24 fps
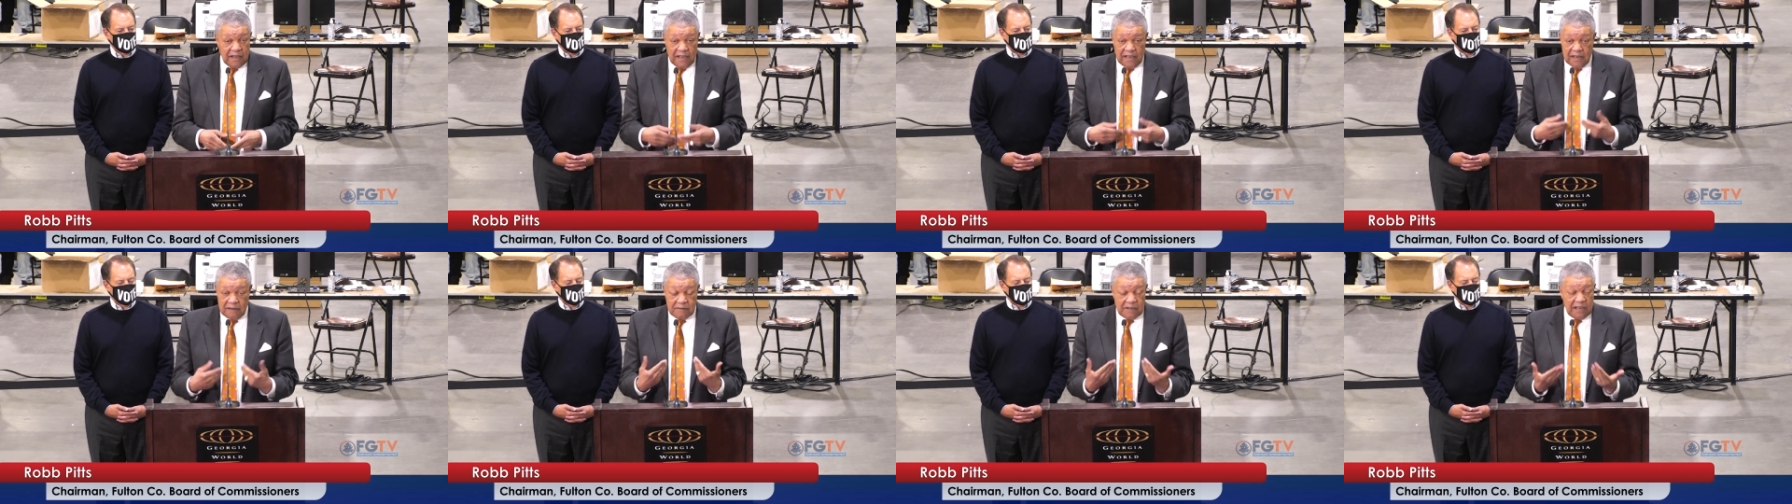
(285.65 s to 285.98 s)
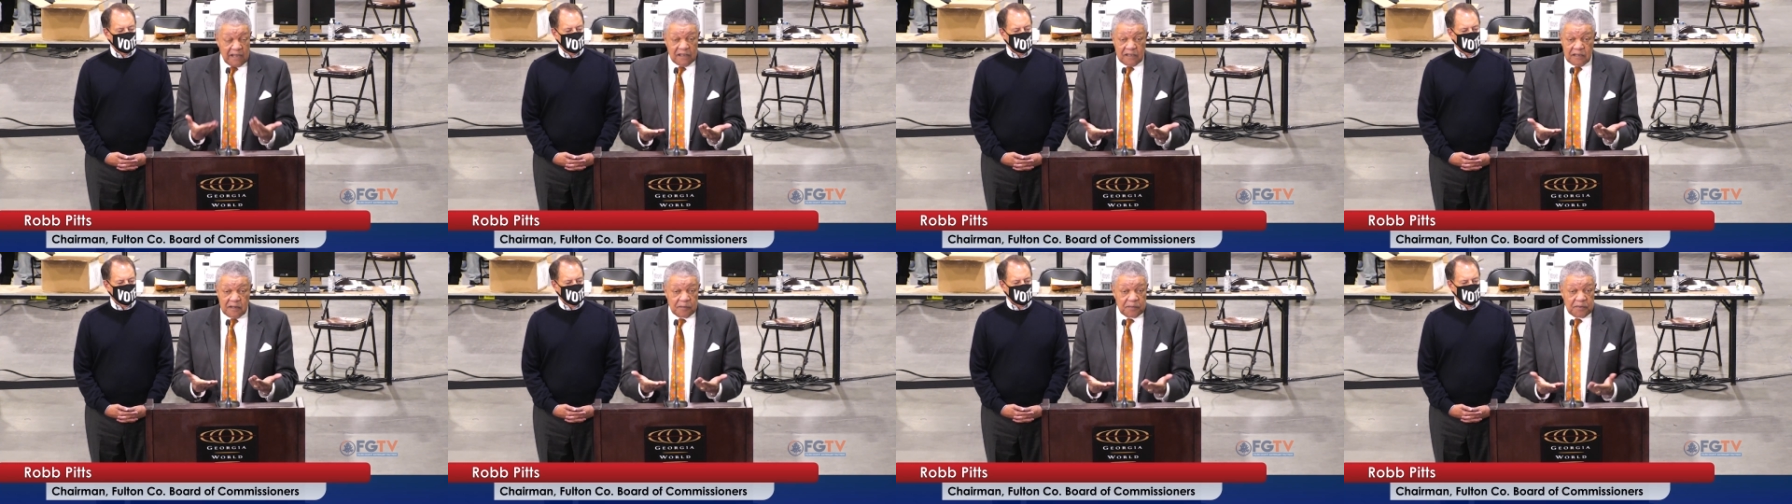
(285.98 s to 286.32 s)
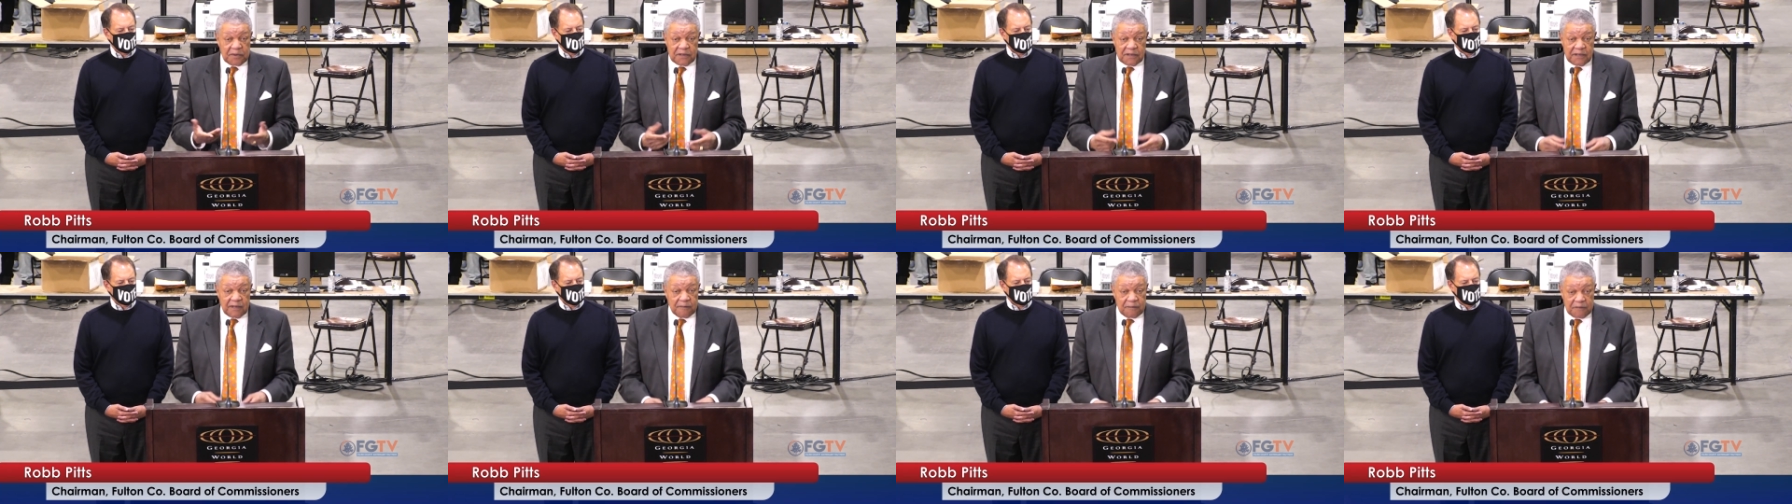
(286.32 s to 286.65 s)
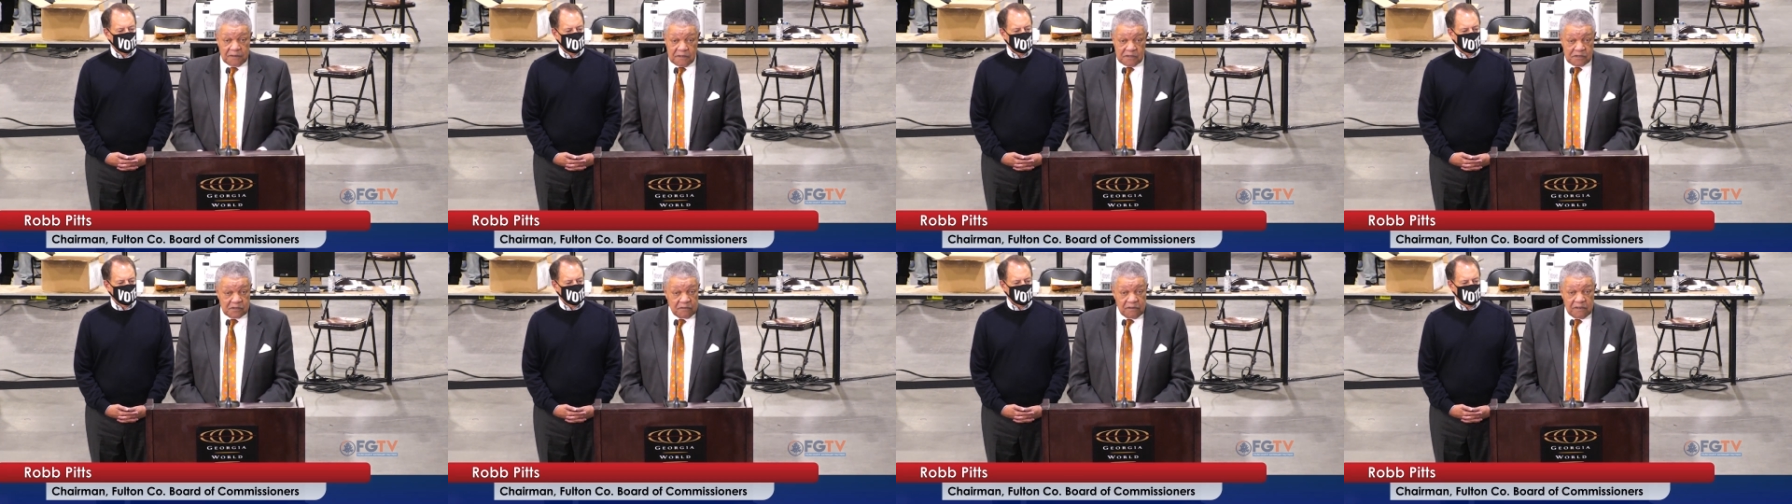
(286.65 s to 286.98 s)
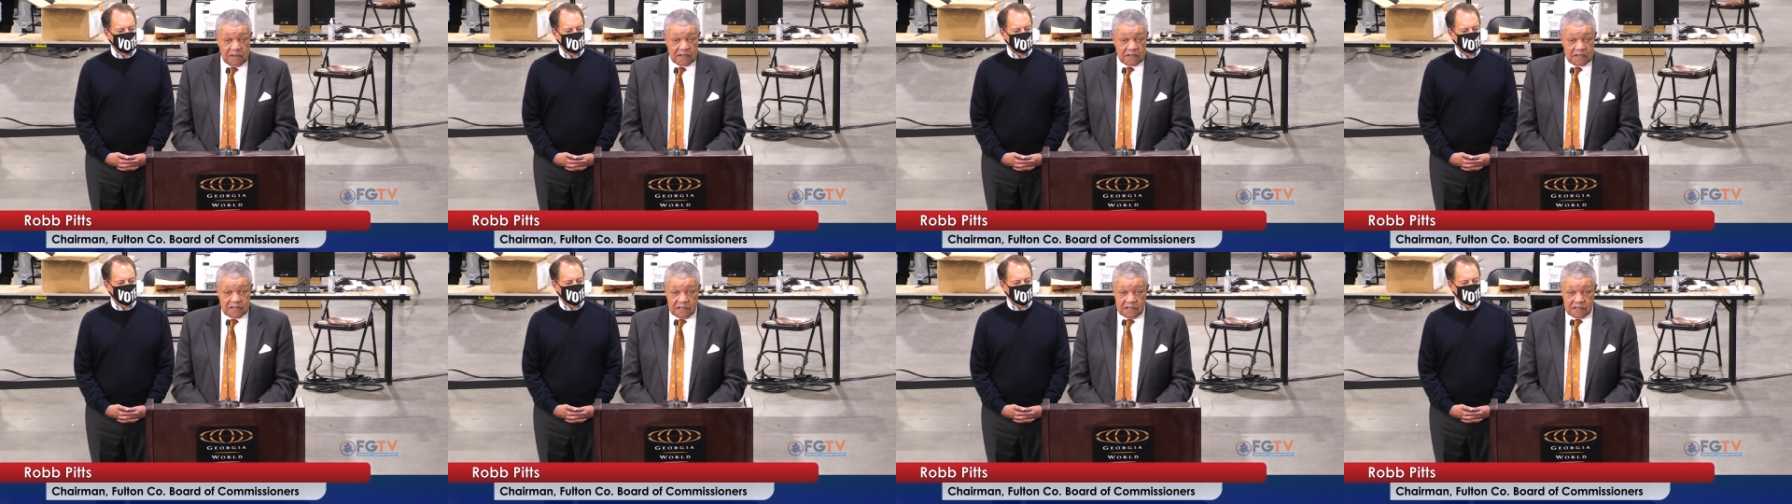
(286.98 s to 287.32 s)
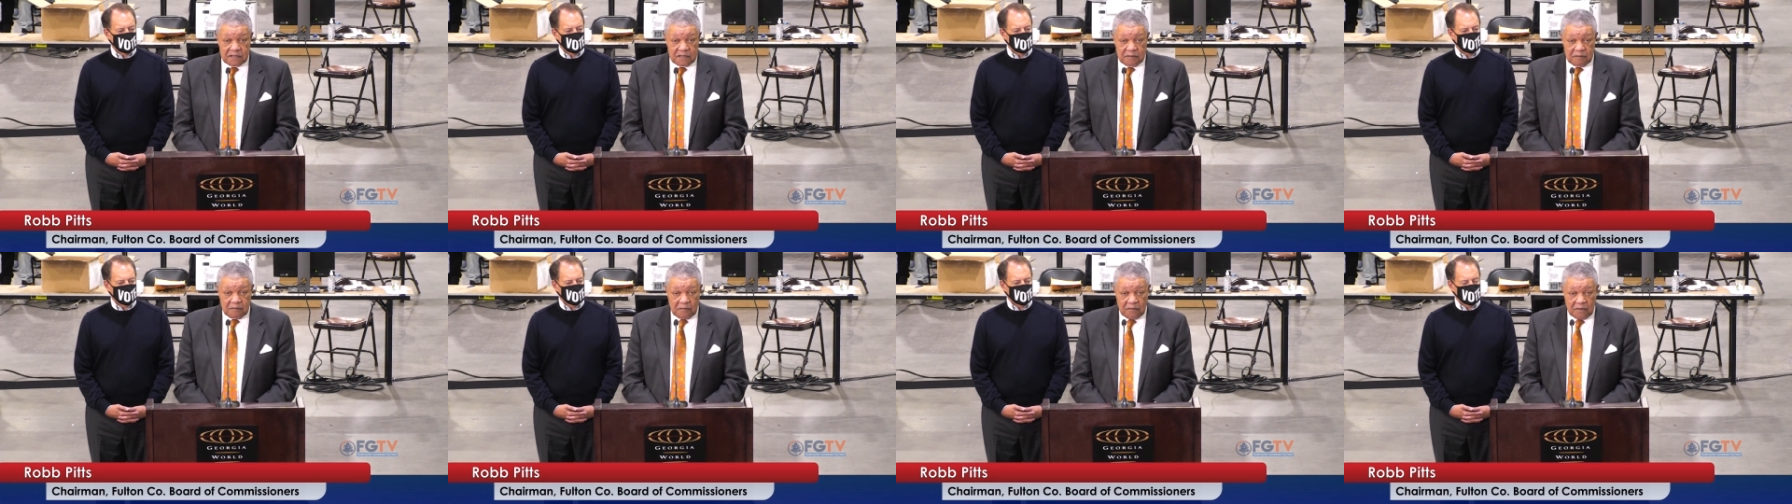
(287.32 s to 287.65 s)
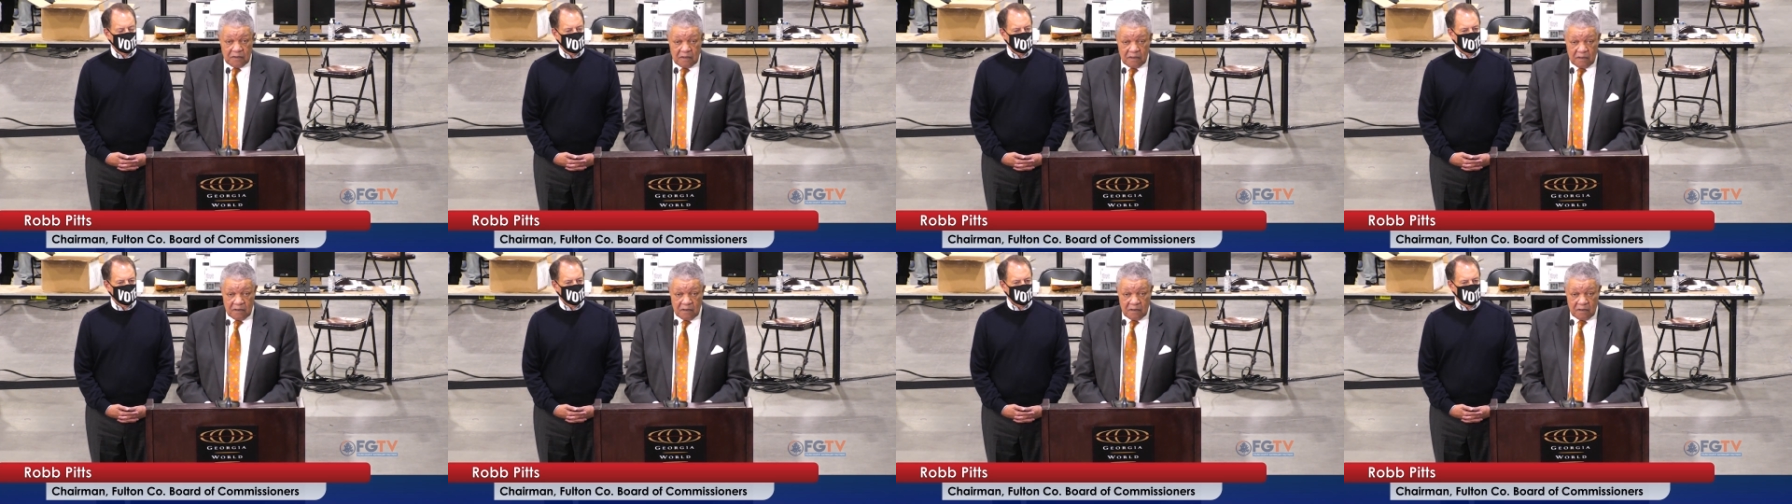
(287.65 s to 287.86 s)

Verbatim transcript: and I'm not going to put up with this criticism.